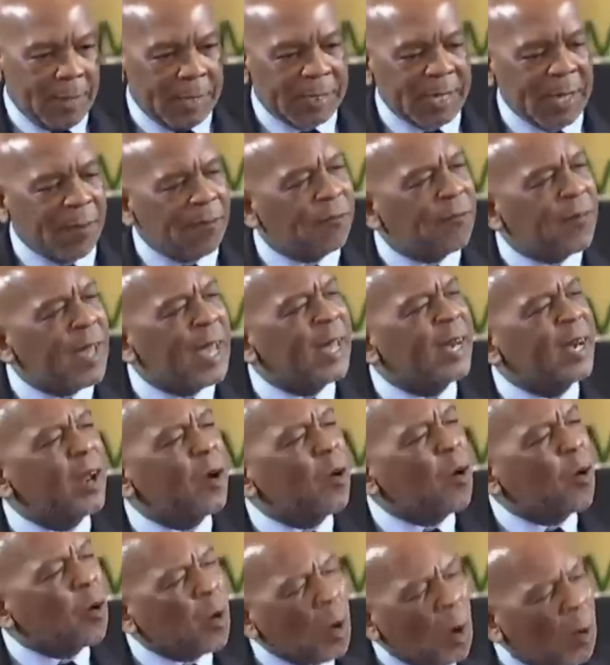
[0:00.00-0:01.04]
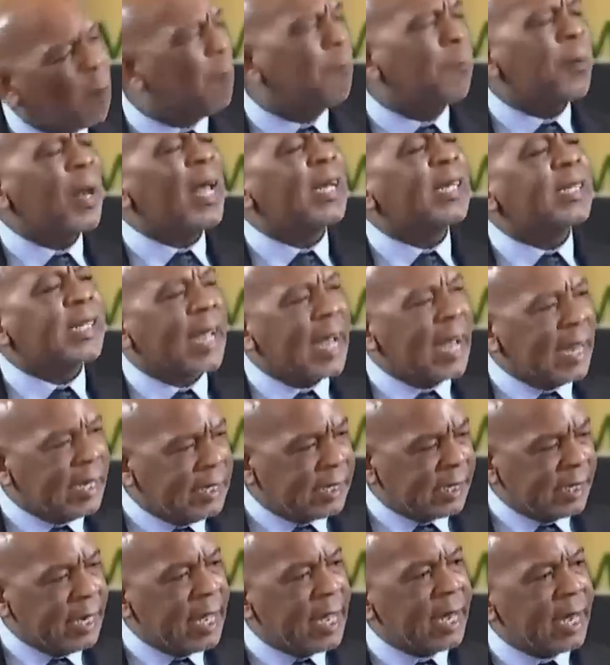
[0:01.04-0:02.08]
a very complex
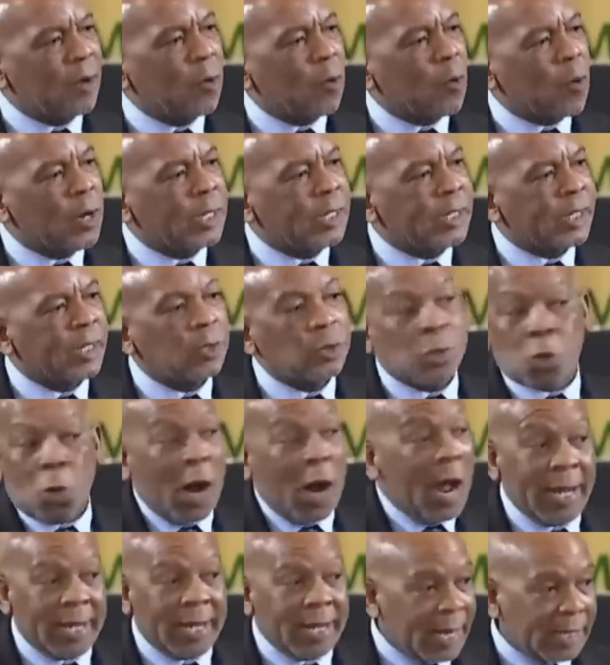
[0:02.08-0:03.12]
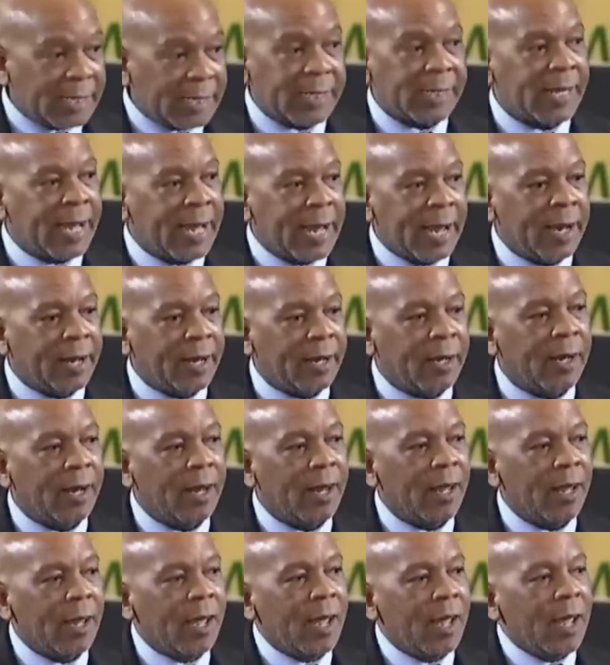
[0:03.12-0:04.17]
engineering question to understand.
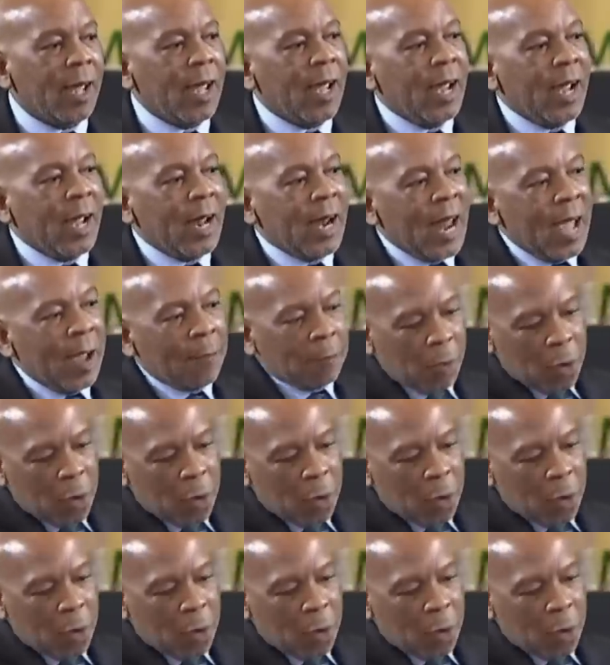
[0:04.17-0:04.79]
And I'm